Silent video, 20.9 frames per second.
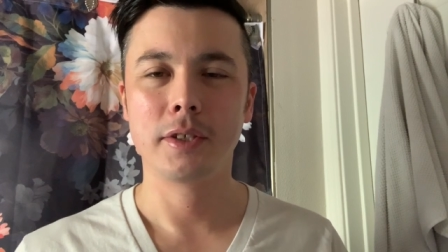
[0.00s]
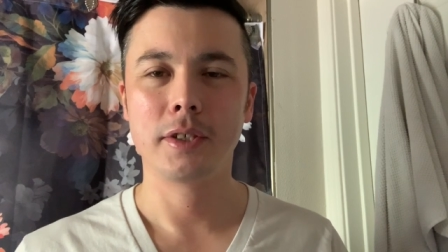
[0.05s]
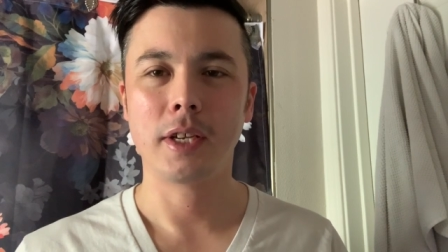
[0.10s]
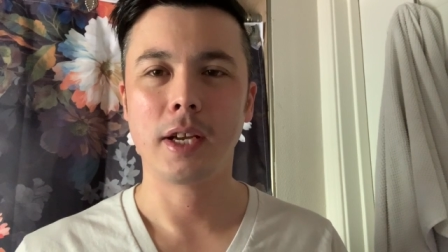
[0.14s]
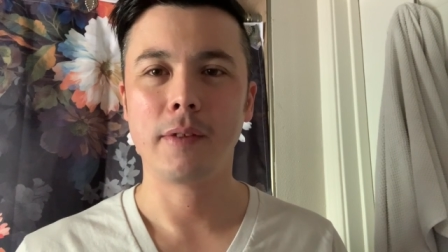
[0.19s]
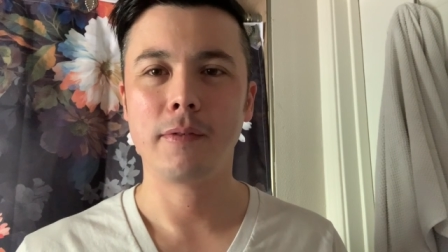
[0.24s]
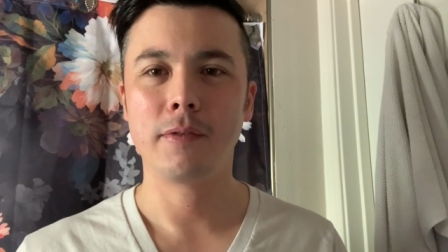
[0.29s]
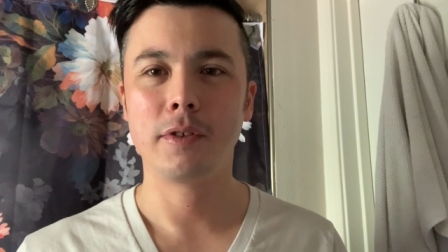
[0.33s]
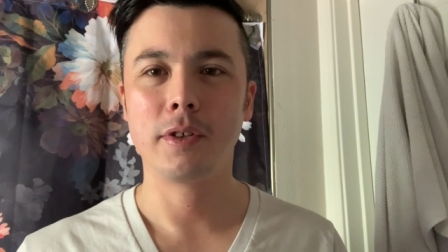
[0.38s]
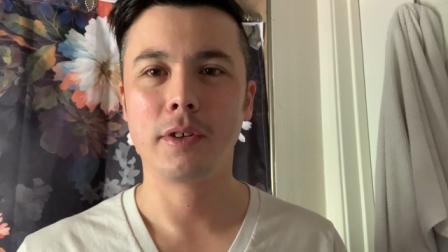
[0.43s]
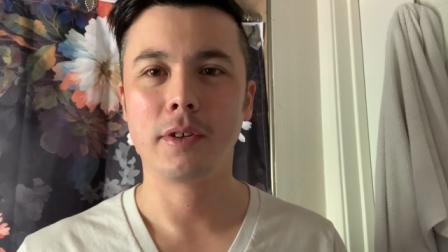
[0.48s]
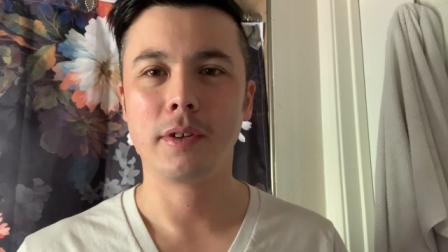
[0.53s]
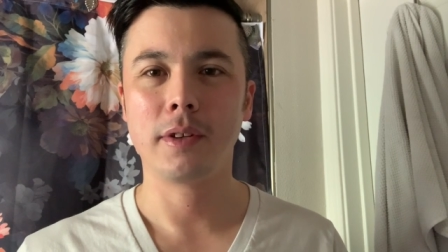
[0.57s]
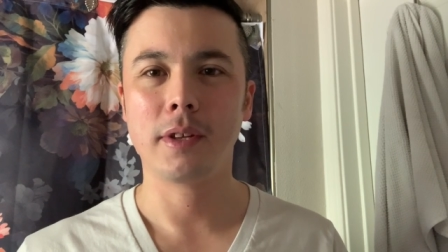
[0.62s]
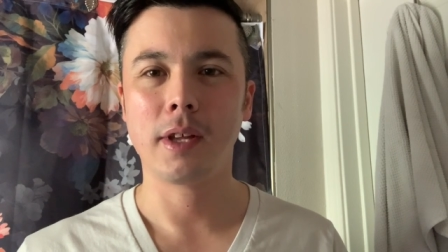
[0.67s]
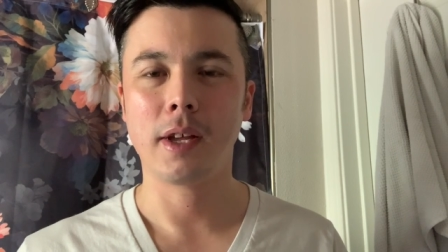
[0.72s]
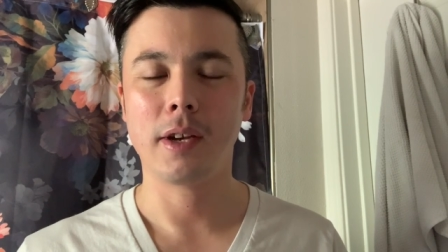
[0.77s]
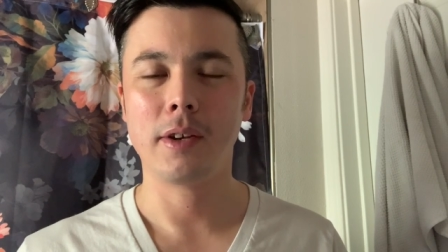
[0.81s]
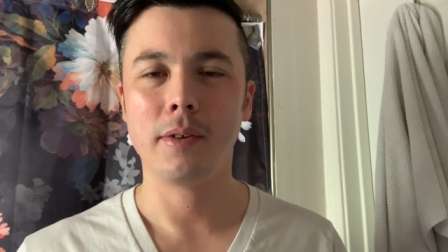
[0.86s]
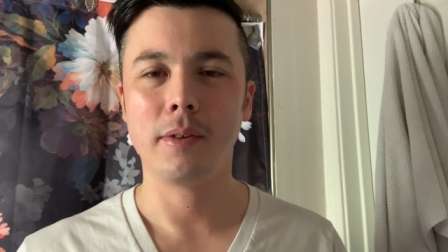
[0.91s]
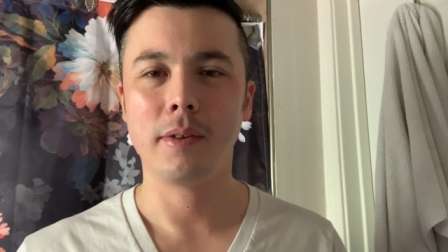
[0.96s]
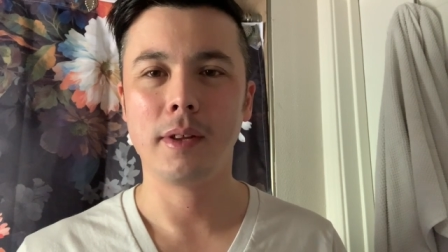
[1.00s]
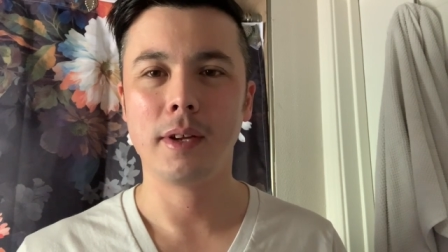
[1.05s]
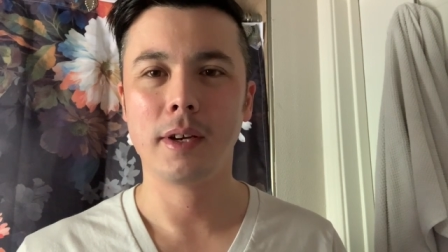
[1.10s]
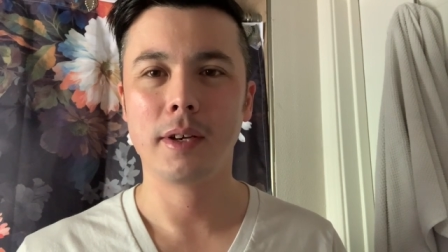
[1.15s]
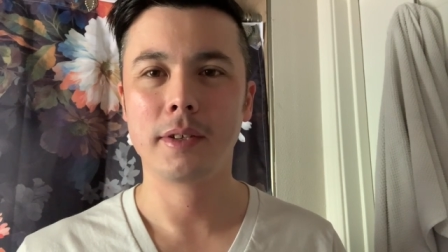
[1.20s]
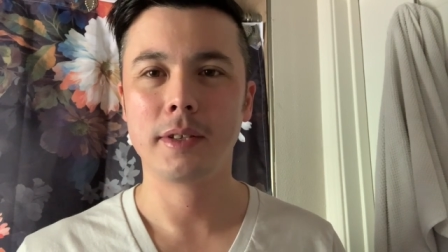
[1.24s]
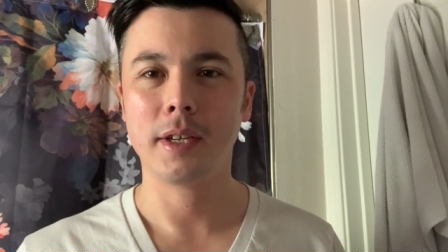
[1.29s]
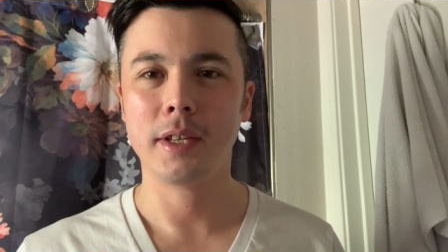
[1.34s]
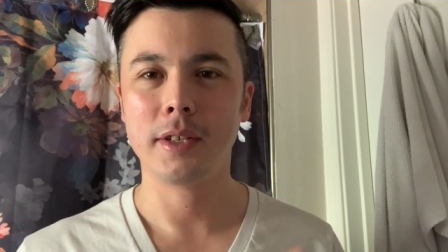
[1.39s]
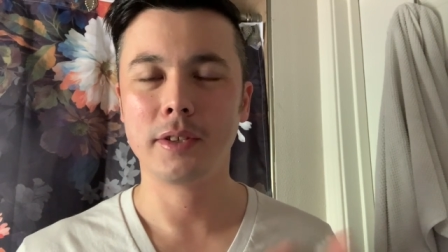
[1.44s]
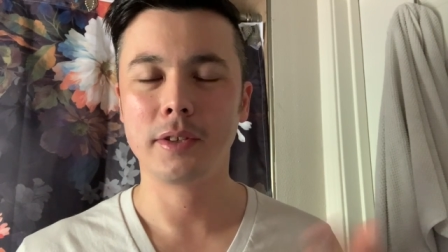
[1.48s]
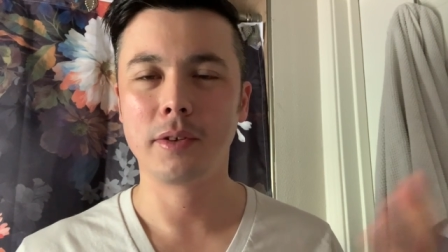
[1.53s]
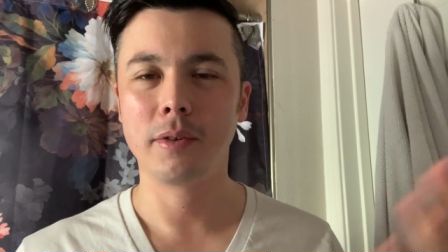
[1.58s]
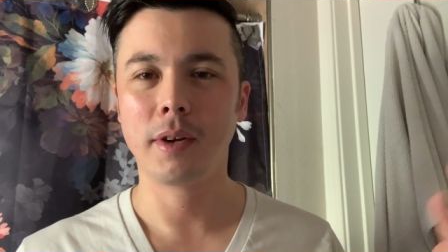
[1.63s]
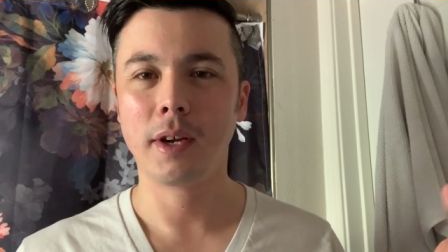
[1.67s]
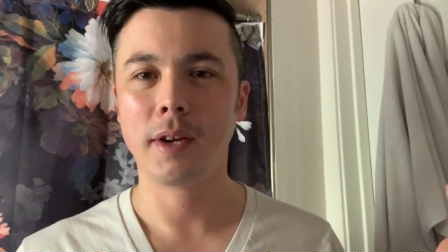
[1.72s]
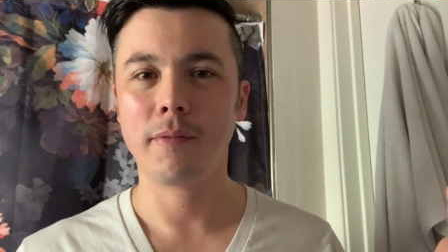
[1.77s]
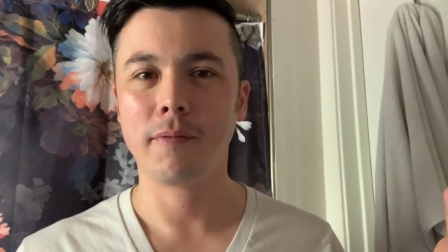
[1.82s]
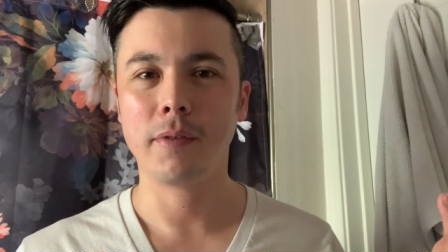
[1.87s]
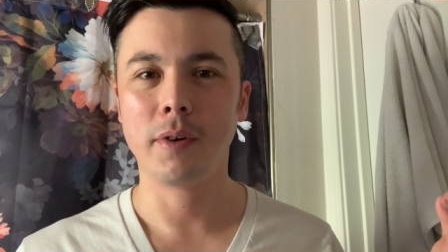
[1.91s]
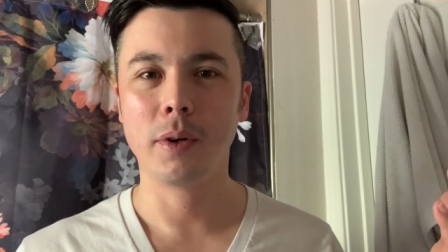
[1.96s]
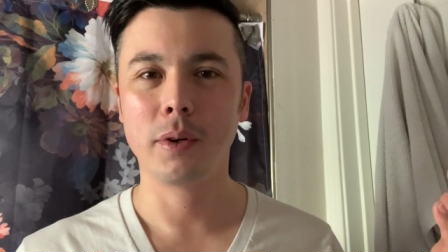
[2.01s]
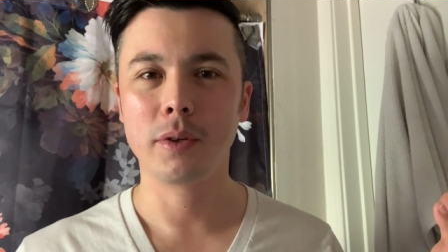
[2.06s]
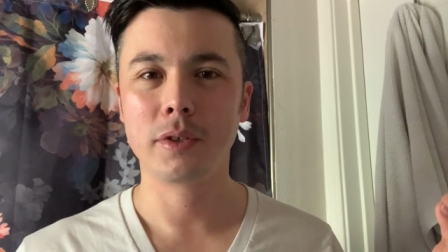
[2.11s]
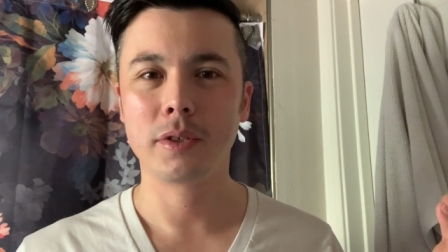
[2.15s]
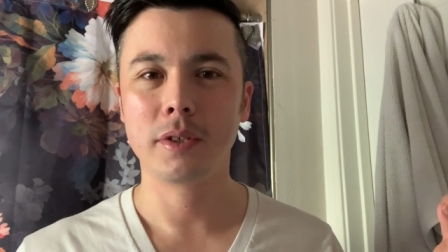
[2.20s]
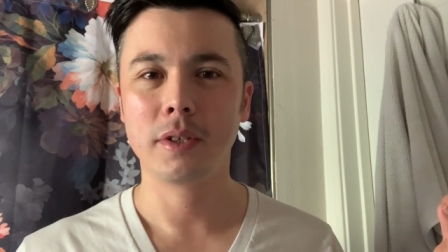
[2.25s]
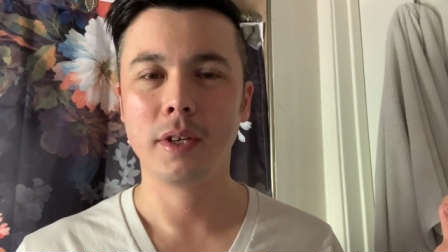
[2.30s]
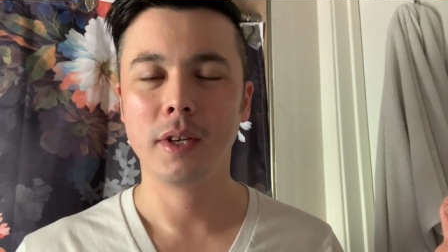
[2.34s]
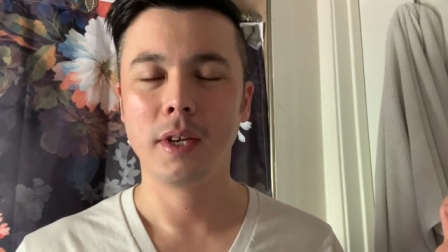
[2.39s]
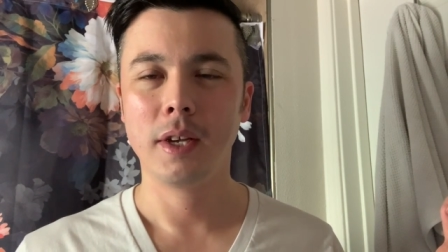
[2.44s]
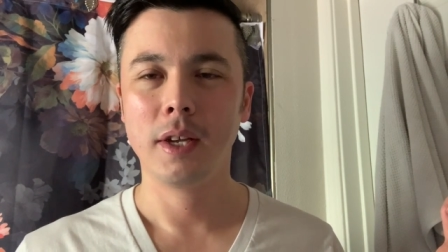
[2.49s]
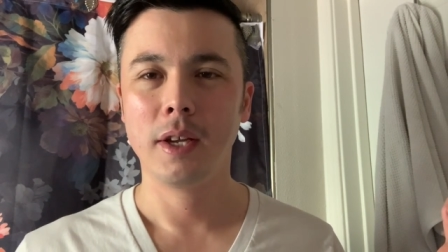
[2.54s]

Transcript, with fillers: shave journal that I do there. Tons of great folks.